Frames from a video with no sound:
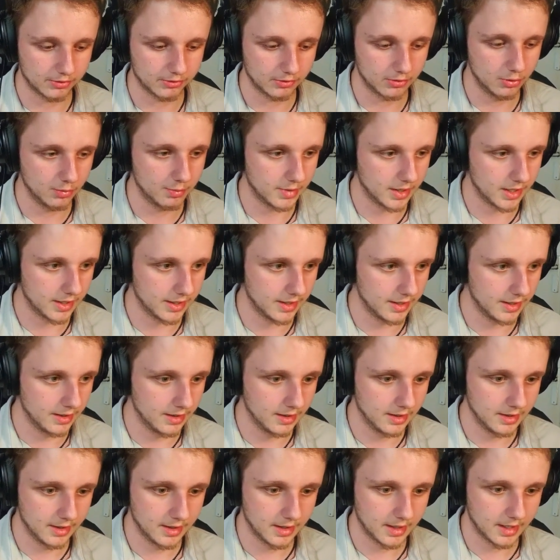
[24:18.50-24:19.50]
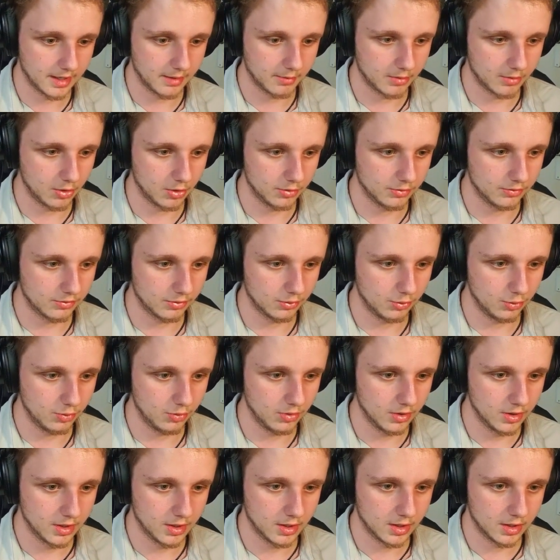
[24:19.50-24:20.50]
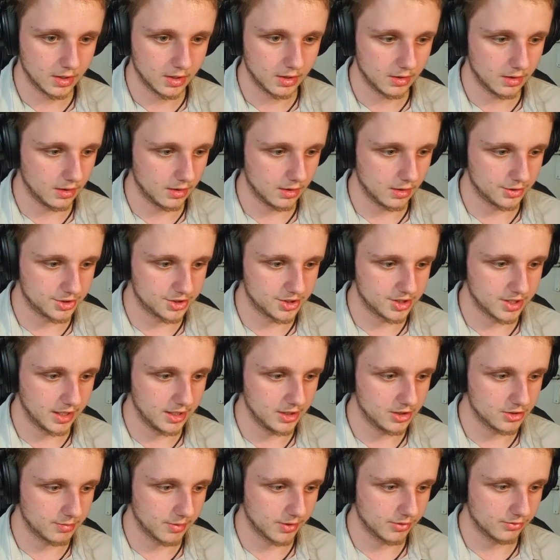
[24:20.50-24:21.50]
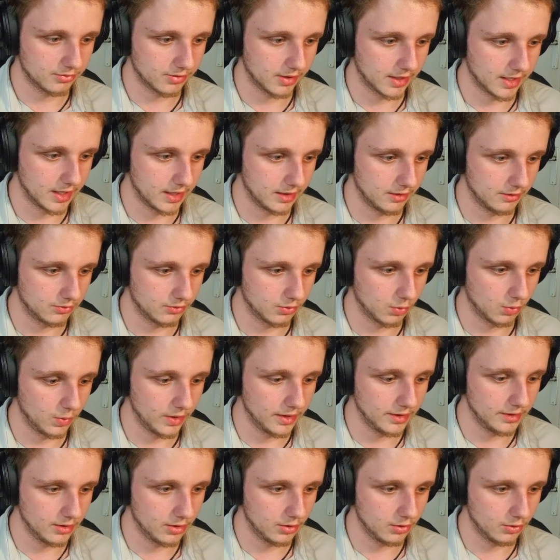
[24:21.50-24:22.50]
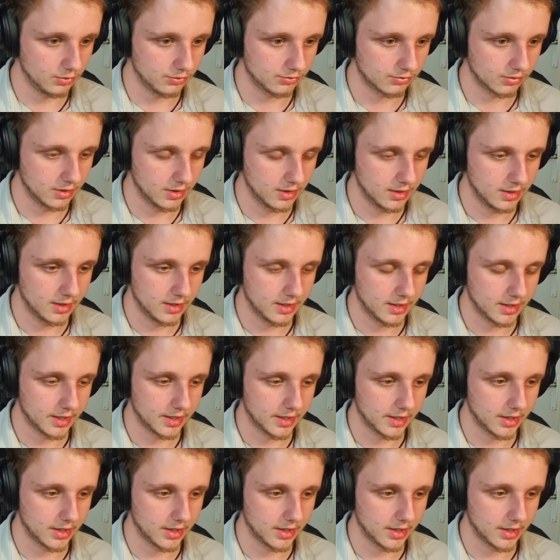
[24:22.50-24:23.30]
goodbye, and I'm going to change my setting to Windows and